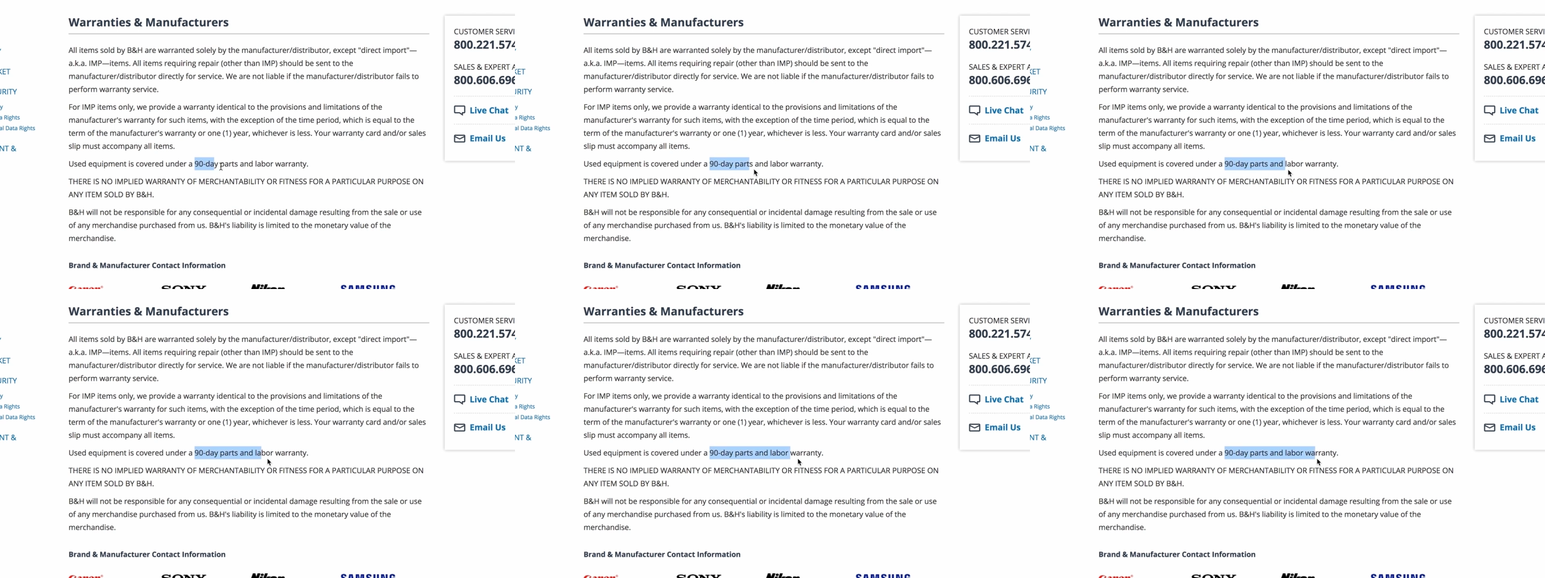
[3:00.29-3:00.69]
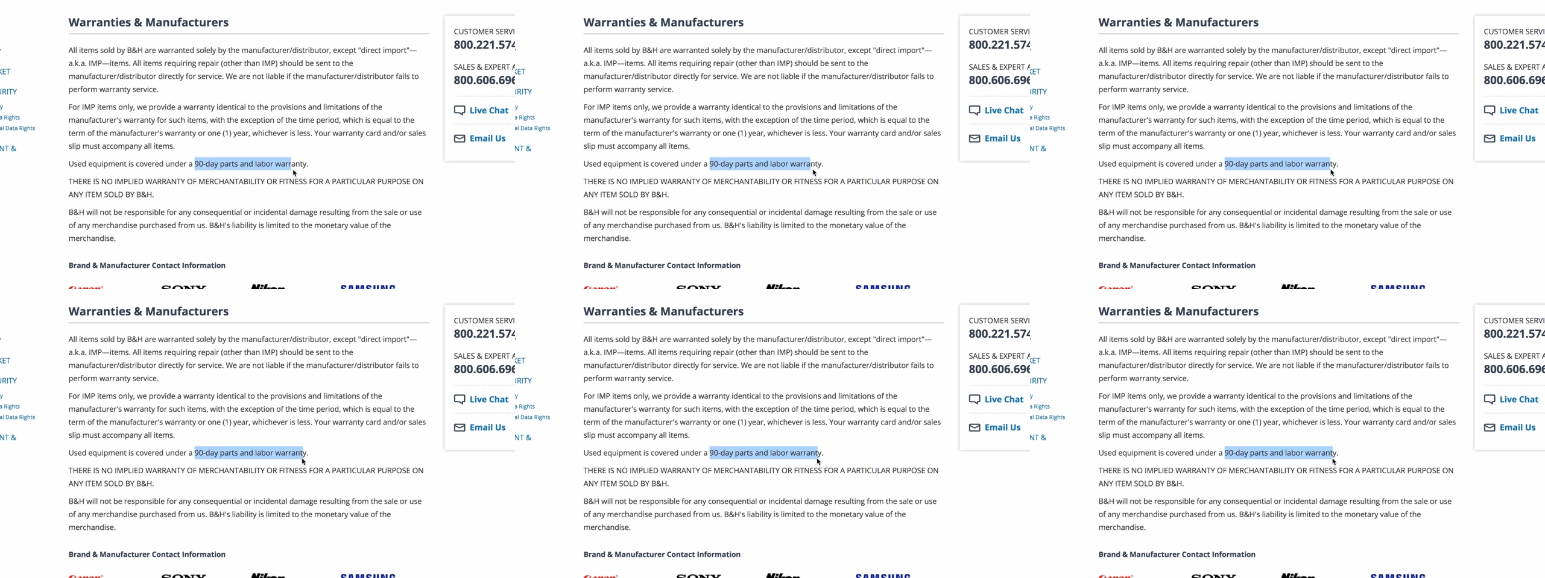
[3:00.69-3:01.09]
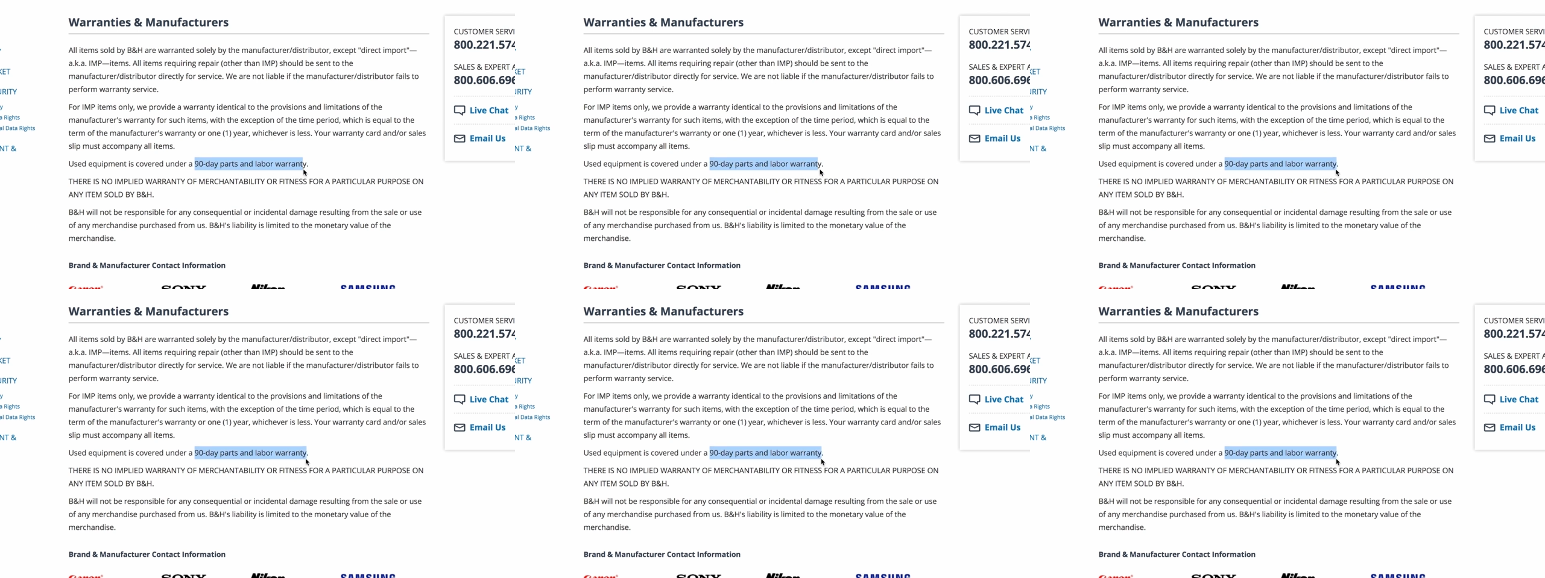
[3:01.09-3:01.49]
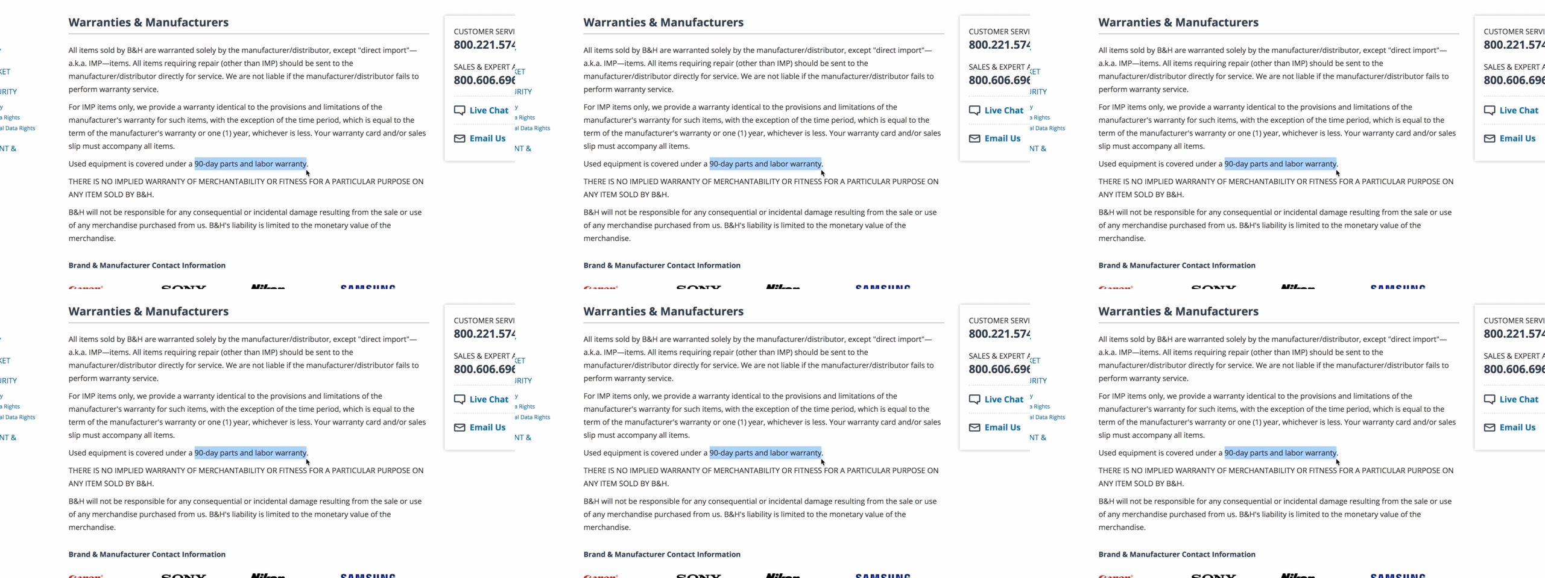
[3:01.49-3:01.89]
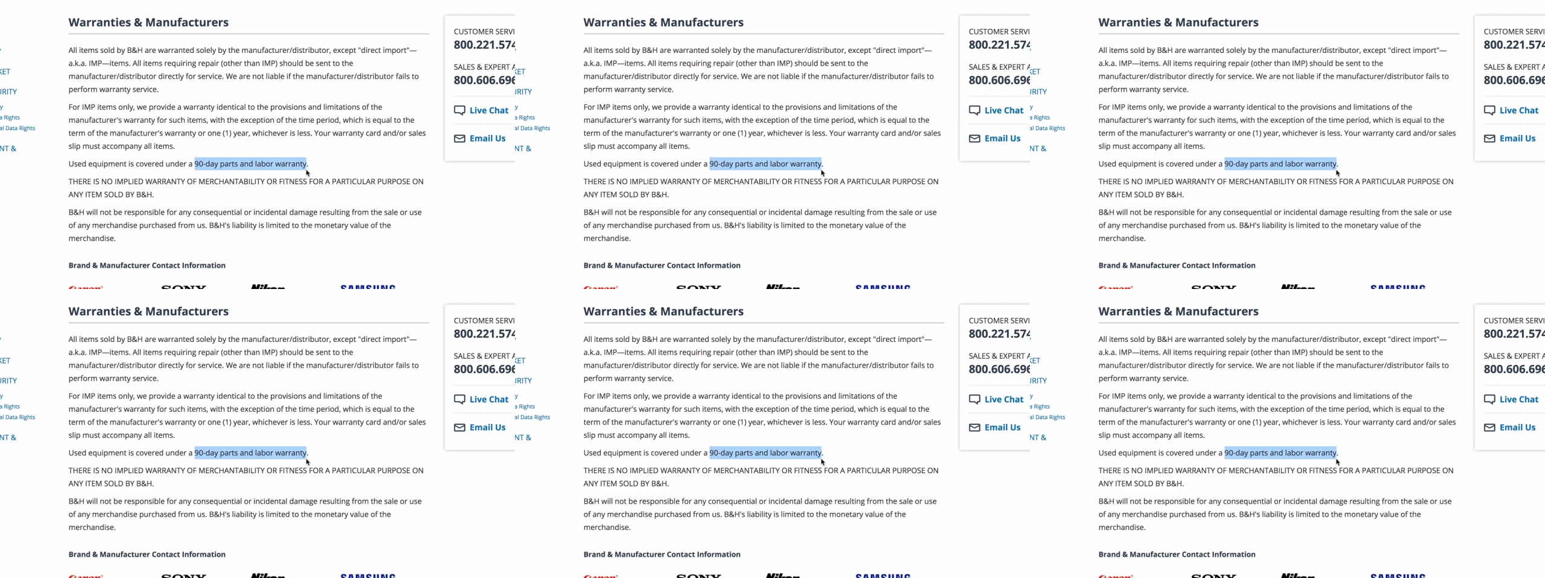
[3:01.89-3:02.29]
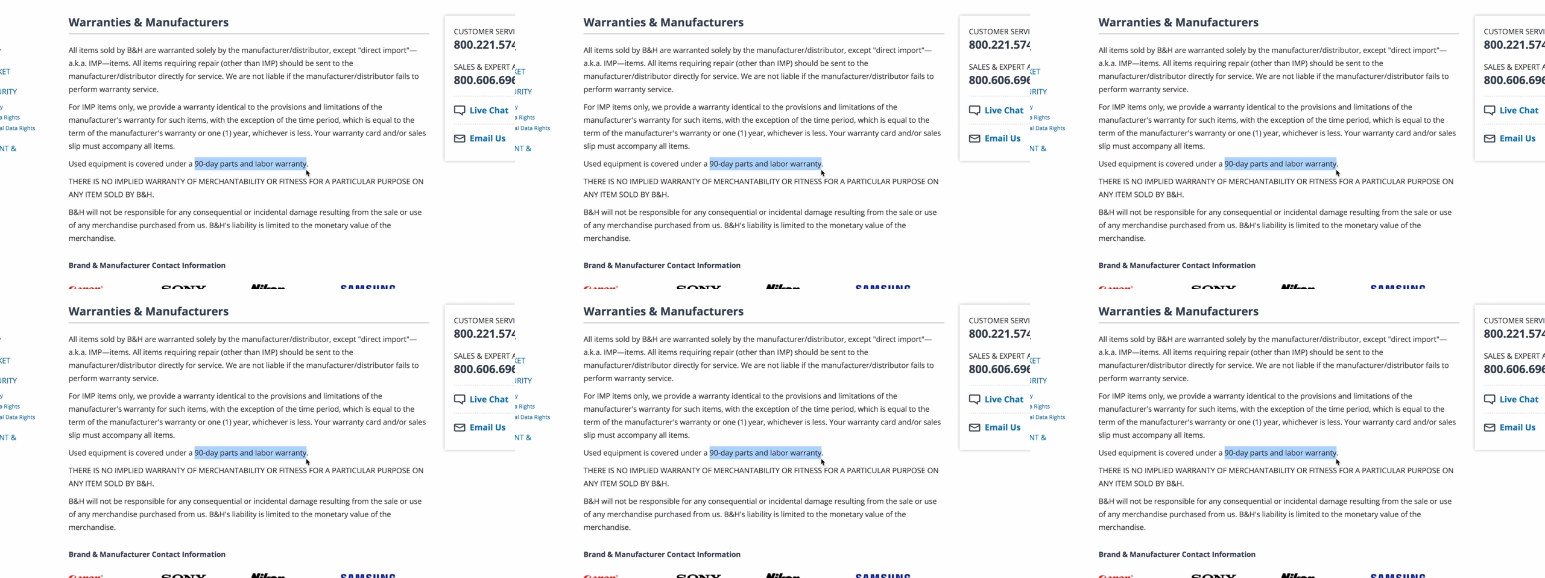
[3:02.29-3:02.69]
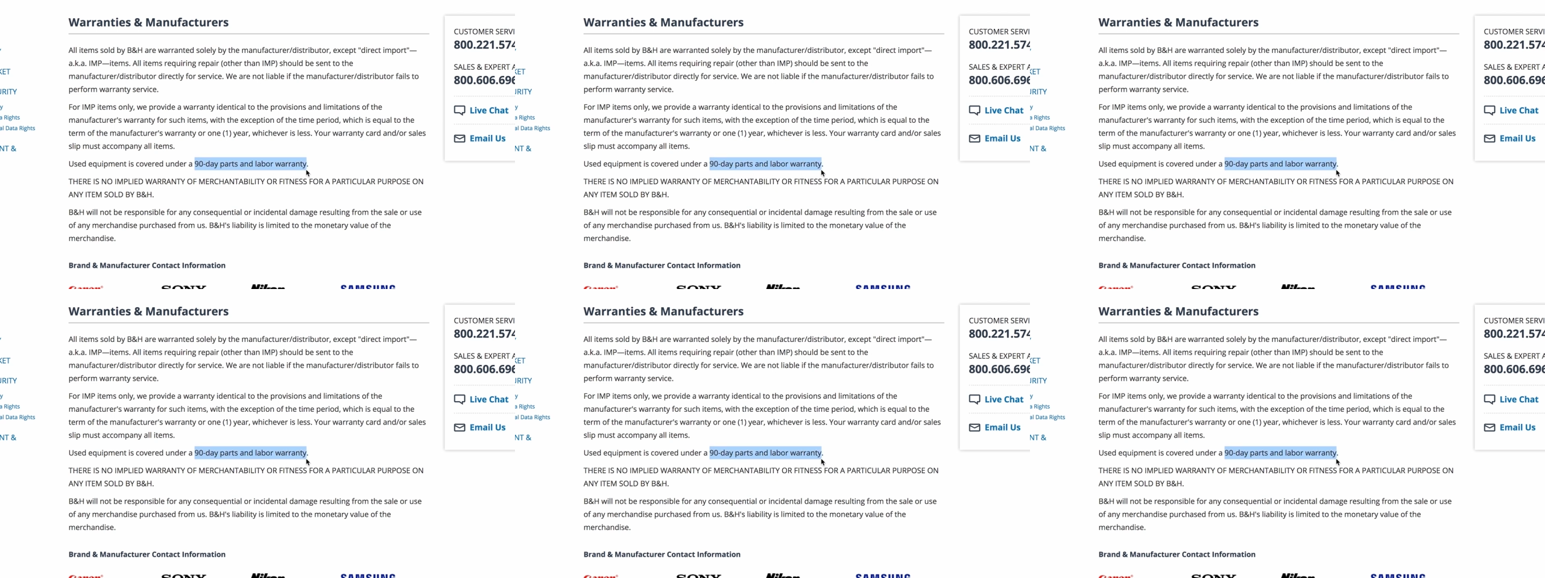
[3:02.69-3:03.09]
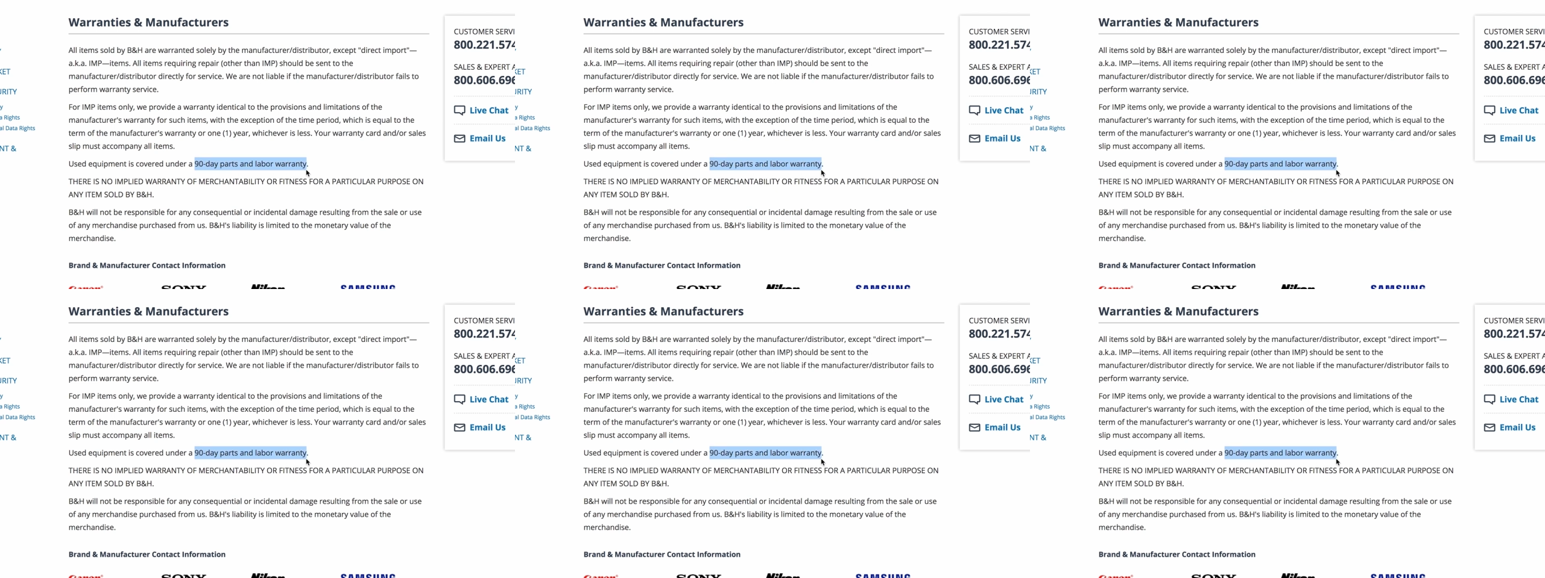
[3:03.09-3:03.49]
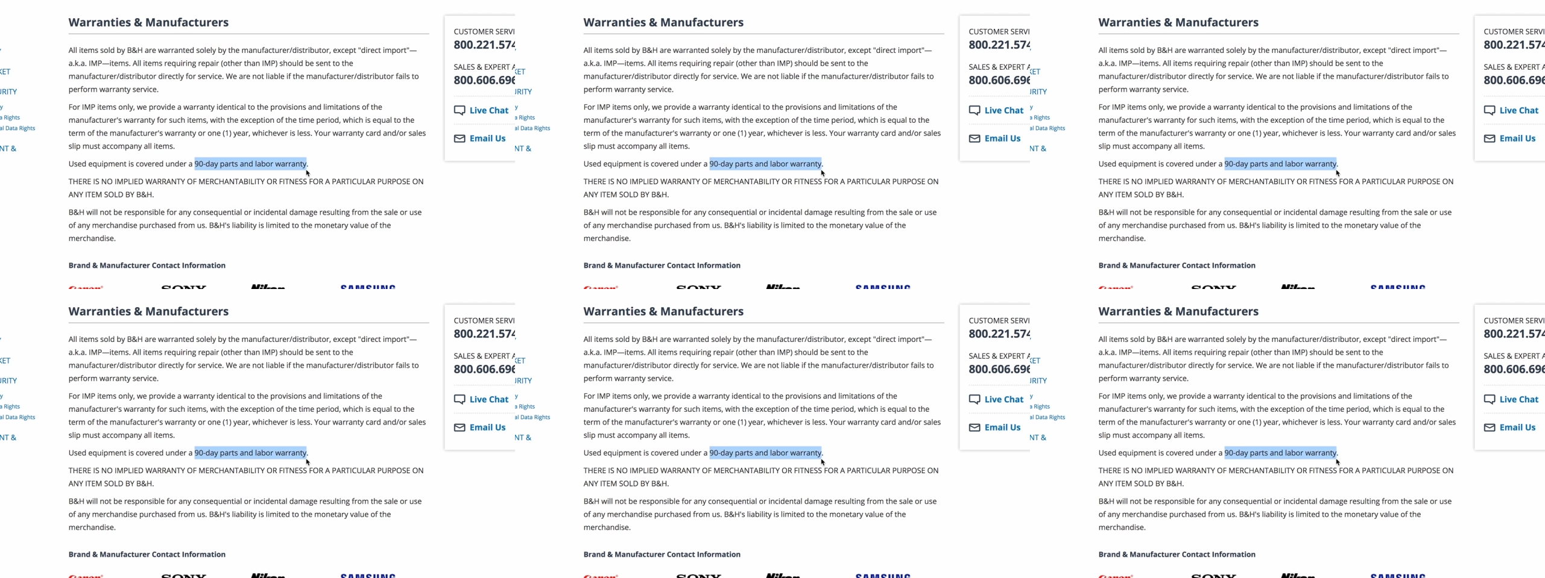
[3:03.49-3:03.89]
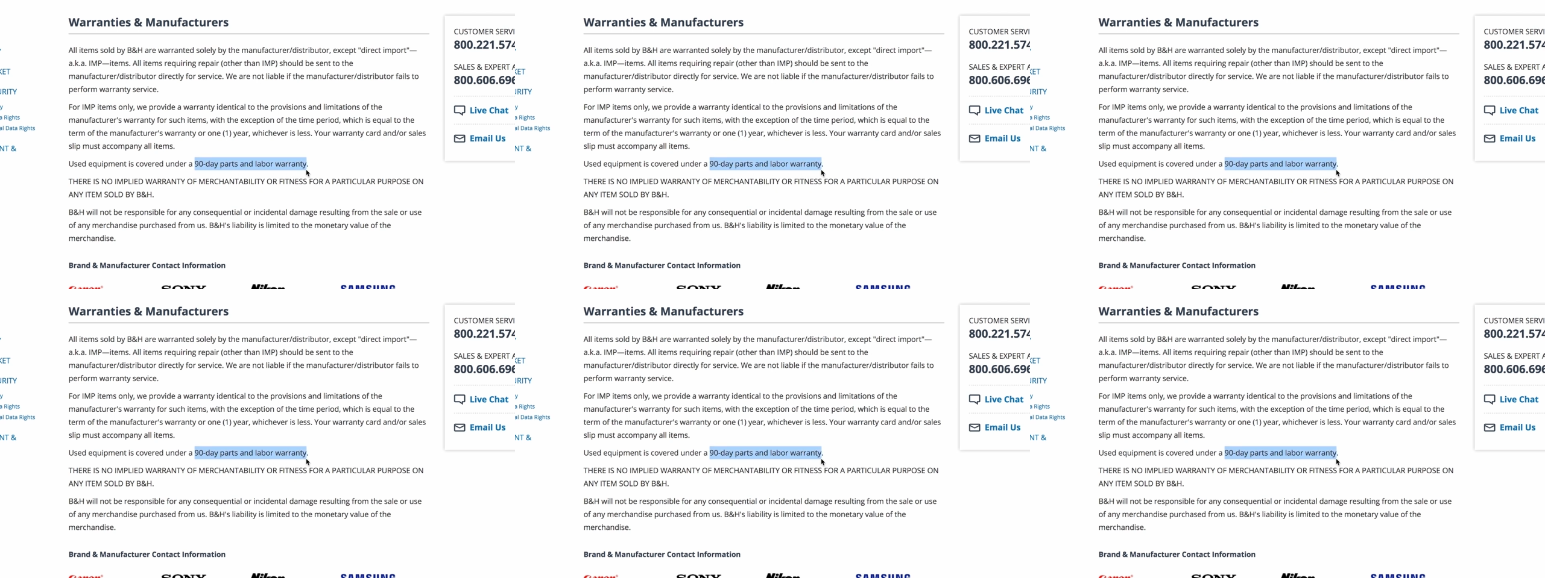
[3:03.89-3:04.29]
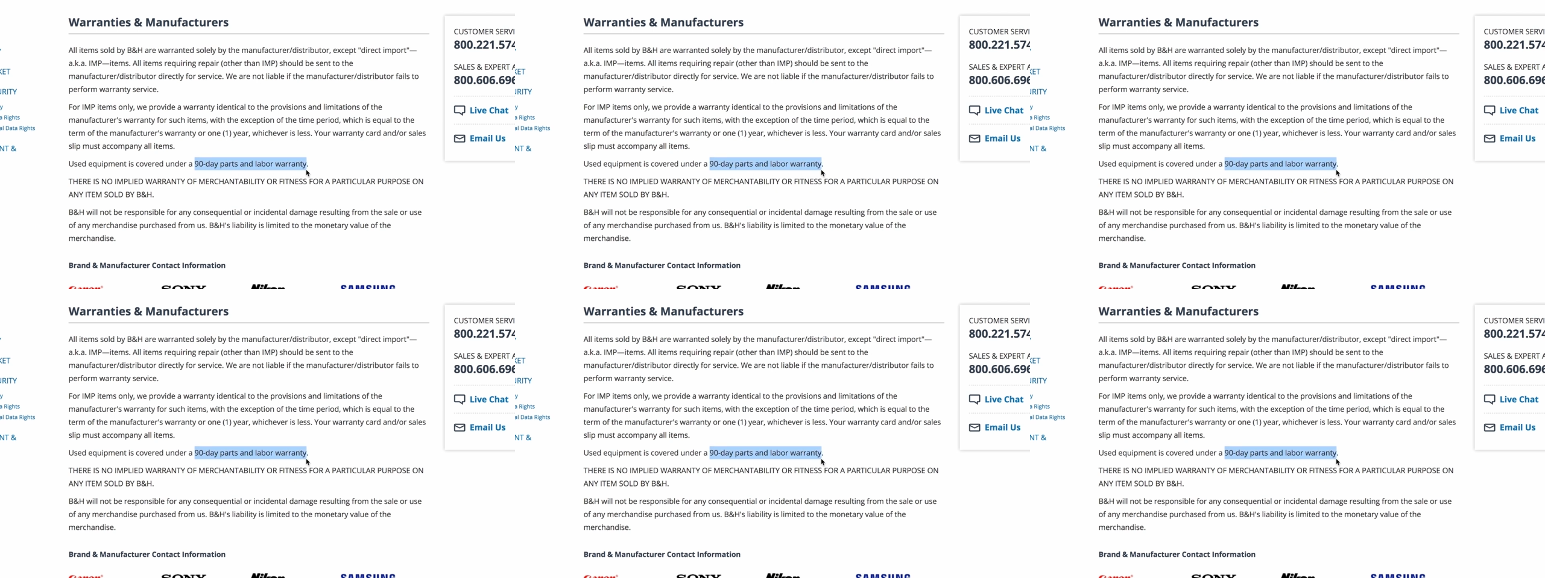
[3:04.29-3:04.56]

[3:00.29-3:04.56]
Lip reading: No face is visible, so there are no lips to read.